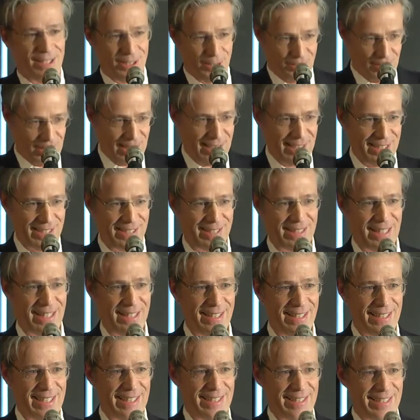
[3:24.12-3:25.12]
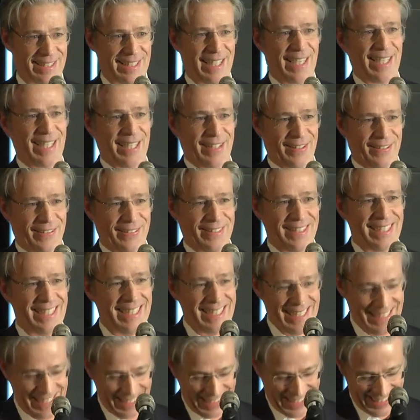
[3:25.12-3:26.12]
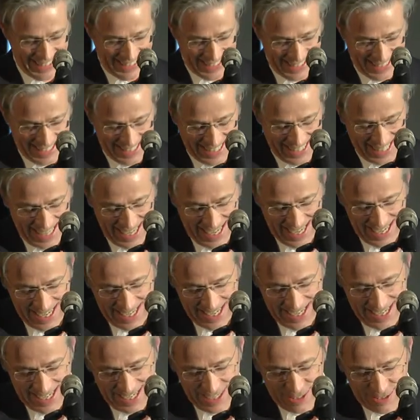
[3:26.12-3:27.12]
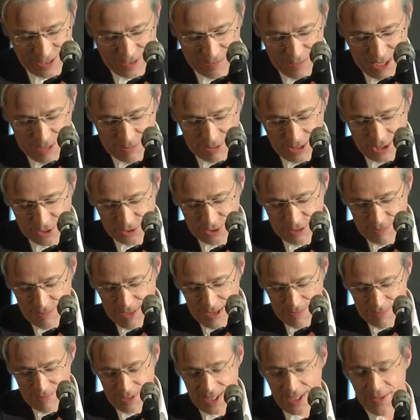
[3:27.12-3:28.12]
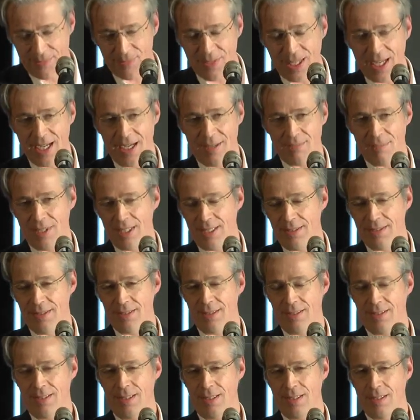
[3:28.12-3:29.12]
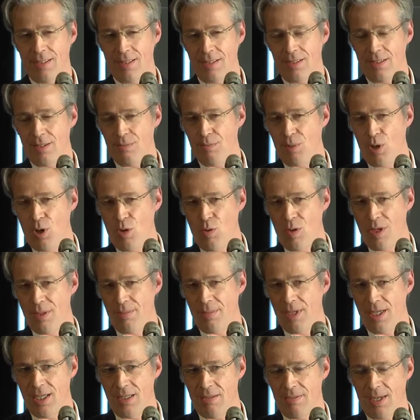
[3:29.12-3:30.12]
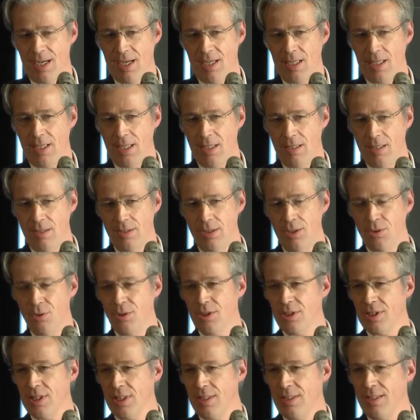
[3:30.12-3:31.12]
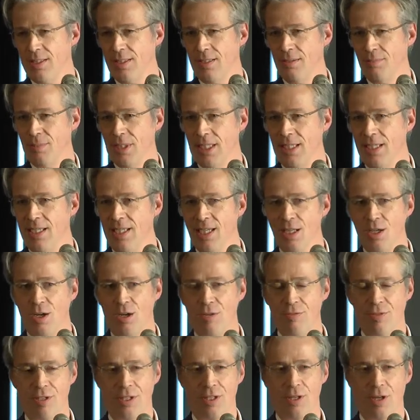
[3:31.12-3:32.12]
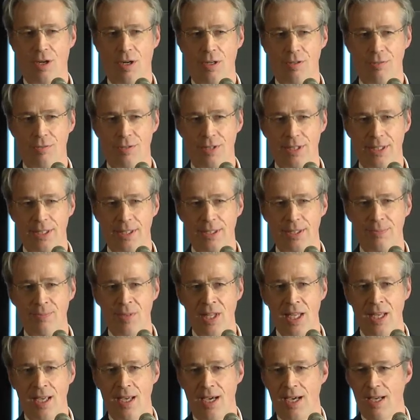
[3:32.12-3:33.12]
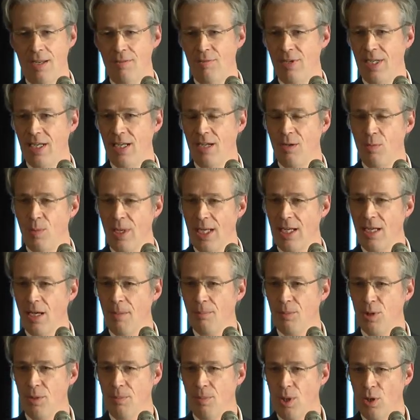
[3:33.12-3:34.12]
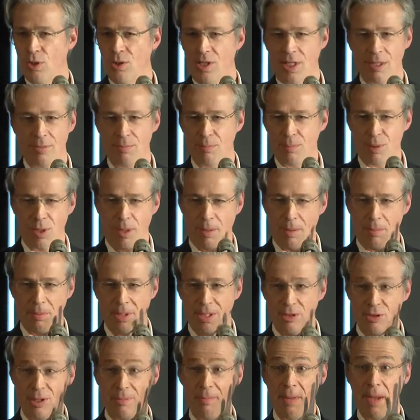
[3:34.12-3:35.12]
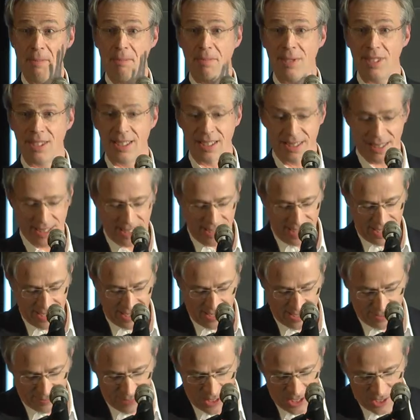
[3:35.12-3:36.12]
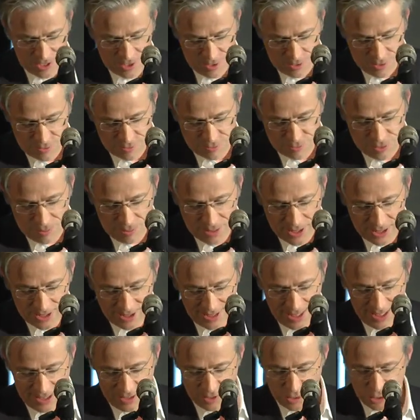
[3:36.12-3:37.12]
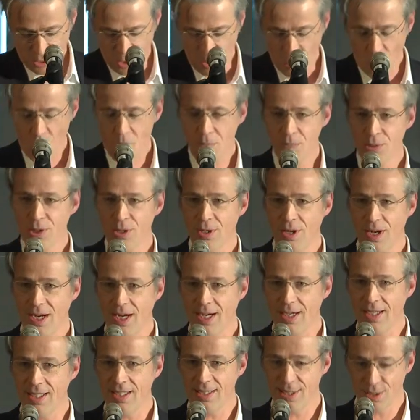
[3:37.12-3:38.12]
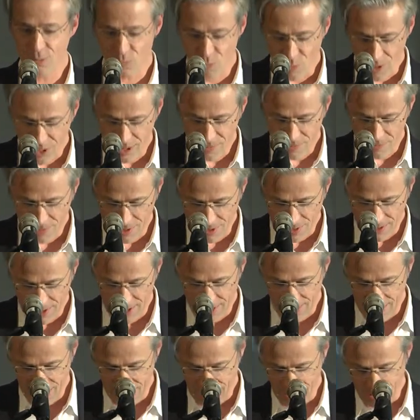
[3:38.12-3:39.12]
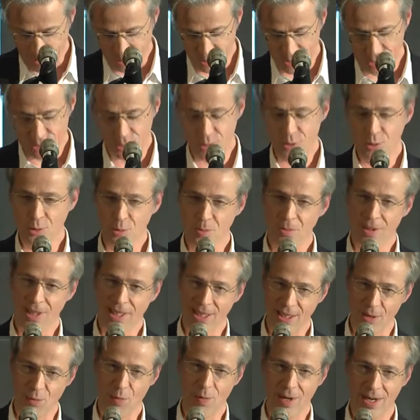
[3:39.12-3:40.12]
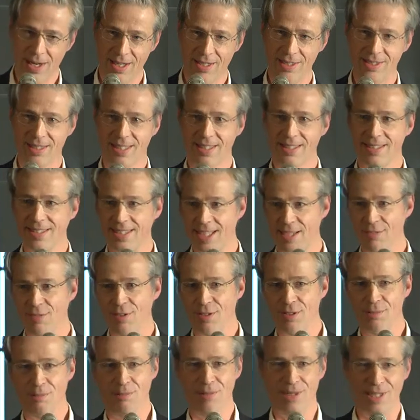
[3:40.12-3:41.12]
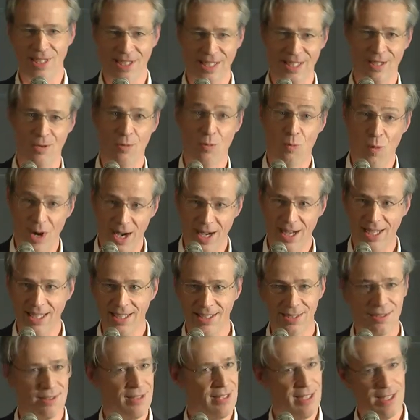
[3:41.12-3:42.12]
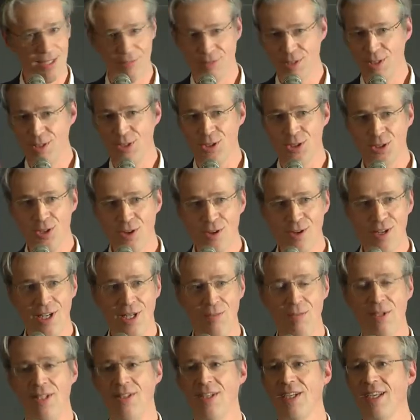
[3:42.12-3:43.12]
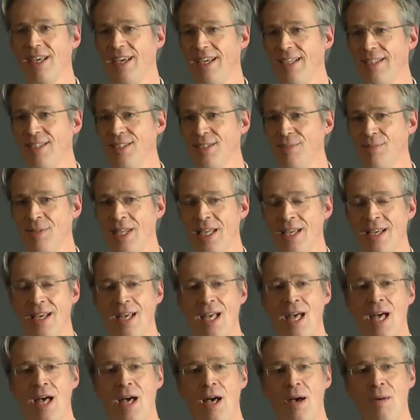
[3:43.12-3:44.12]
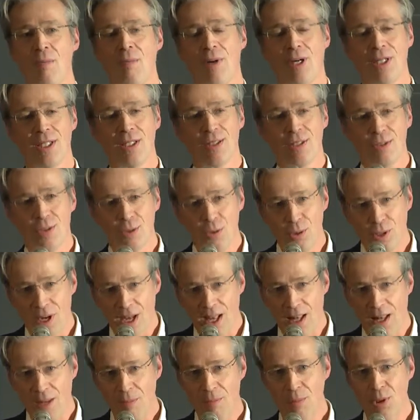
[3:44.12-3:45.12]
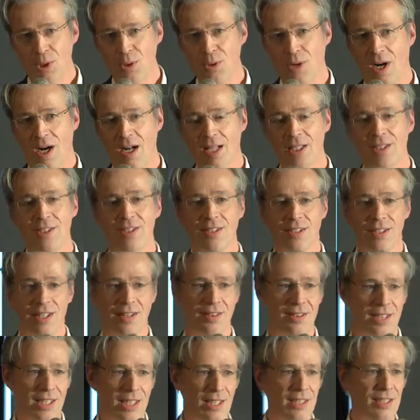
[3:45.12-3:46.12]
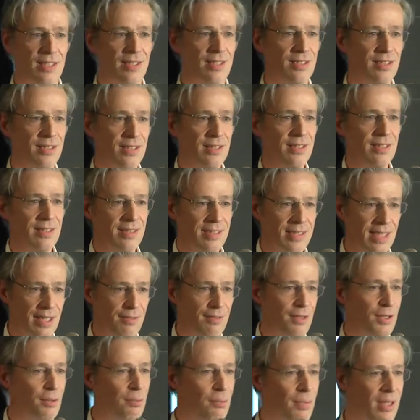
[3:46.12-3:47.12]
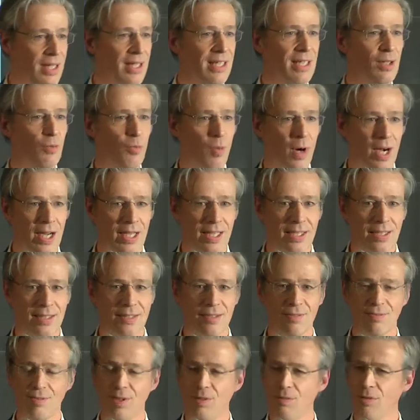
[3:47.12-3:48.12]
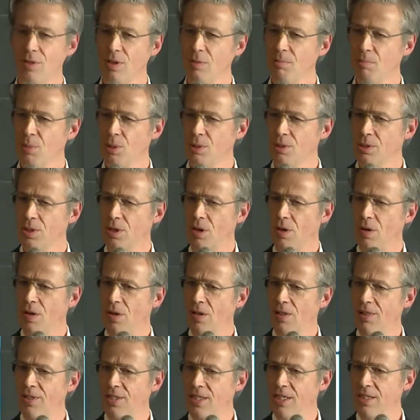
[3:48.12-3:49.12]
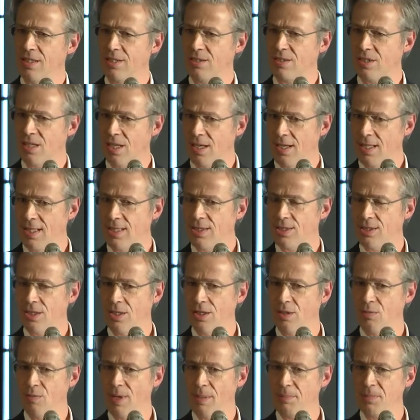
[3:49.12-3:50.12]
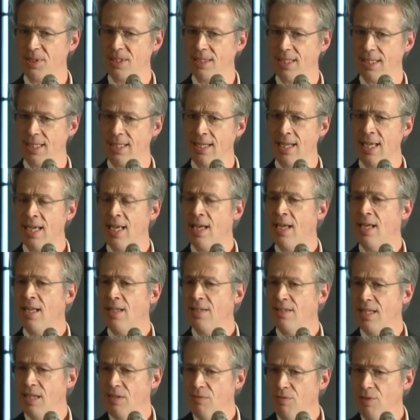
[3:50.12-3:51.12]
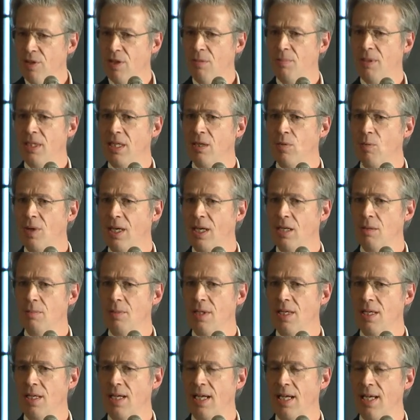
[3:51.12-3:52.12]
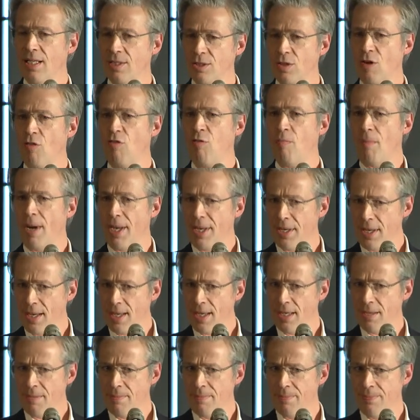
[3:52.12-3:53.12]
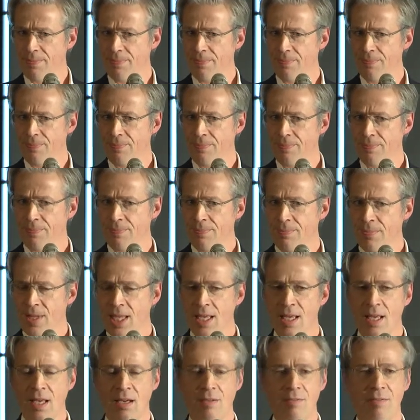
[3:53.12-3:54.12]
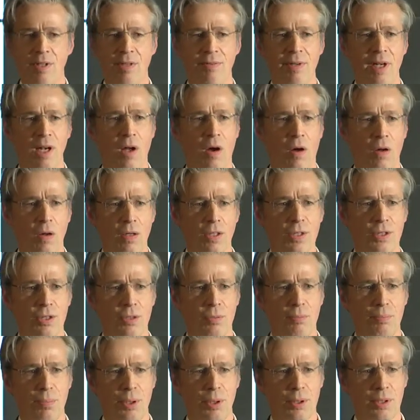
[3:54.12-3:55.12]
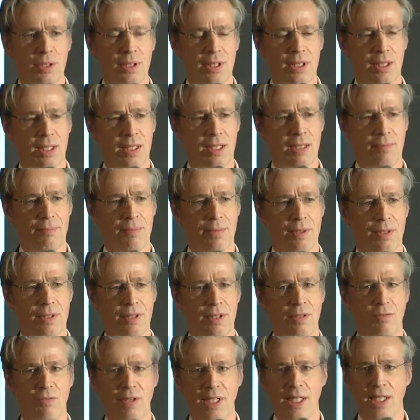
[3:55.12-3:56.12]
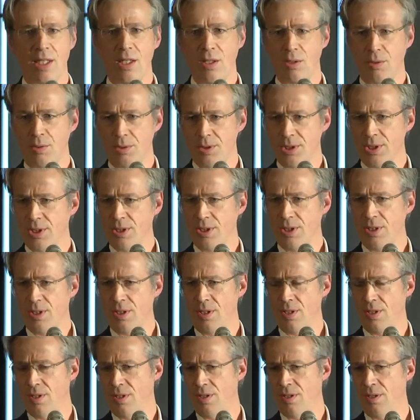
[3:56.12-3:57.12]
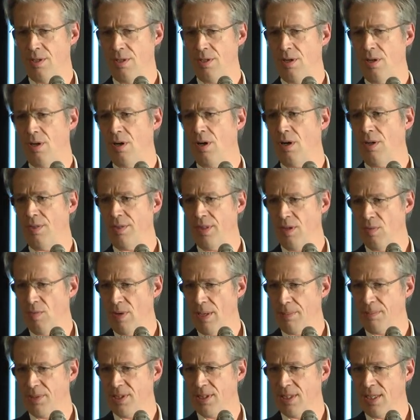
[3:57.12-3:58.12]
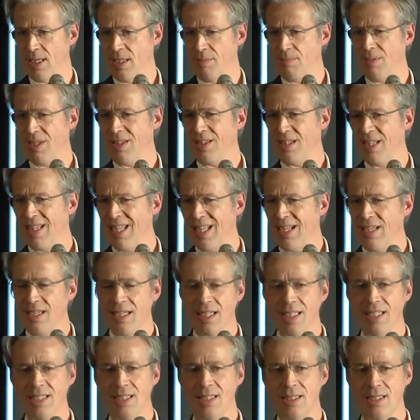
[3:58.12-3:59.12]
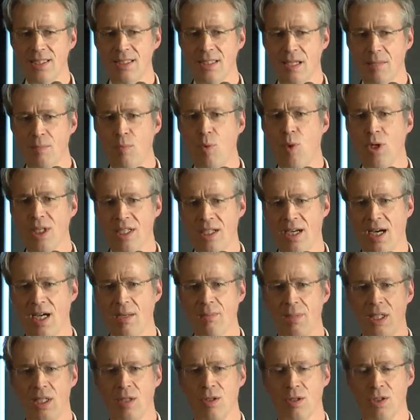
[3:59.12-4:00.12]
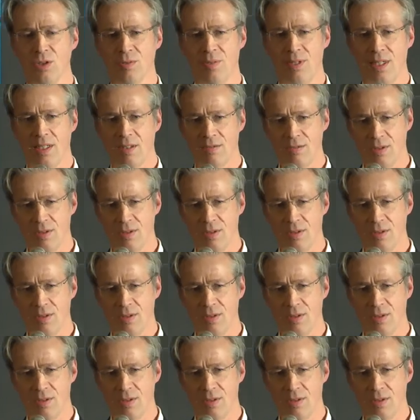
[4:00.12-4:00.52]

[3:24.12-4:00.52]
you understand Dix, I know. And maybe you remember the poem I used at the beginning of the conference. And when I wake up tomorrow, I probably remember it again. From the second she opens her eyes, 1 million hows, 2 million wheres, and 7 million whys. That will certainly be the case. But to help you answering these 7 million whys, we will put all the slides on the website. They will be available as of Monday. We will also put the videos on the website, but that needs some more time because we